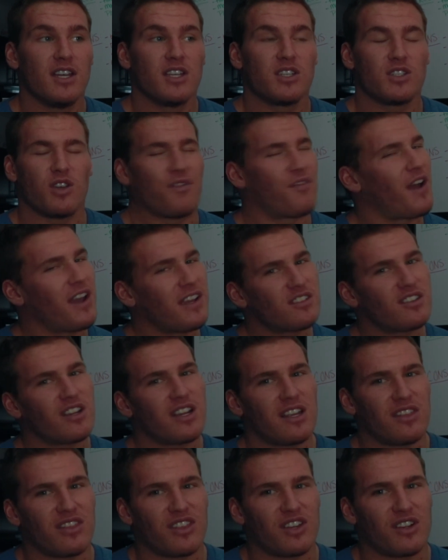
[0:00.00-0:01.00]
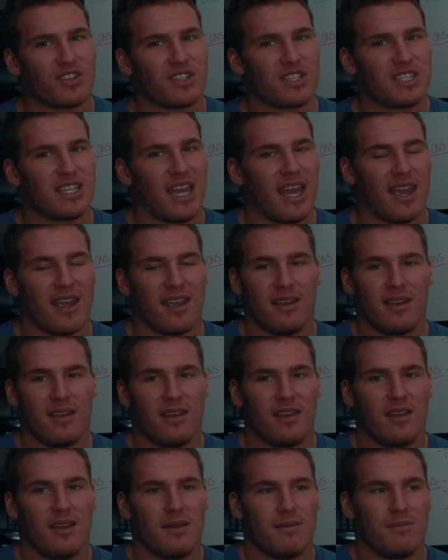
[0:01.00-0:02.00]
So if I train Thursday,
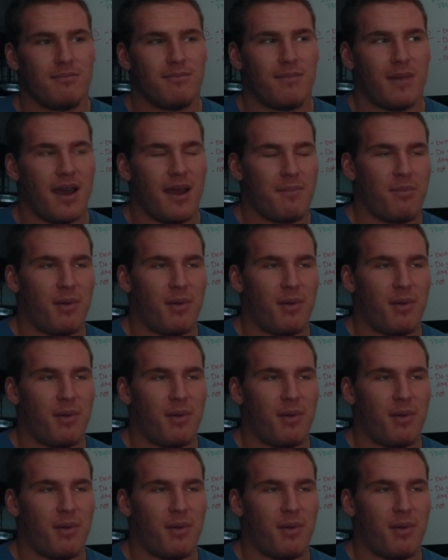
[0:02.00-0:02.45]
my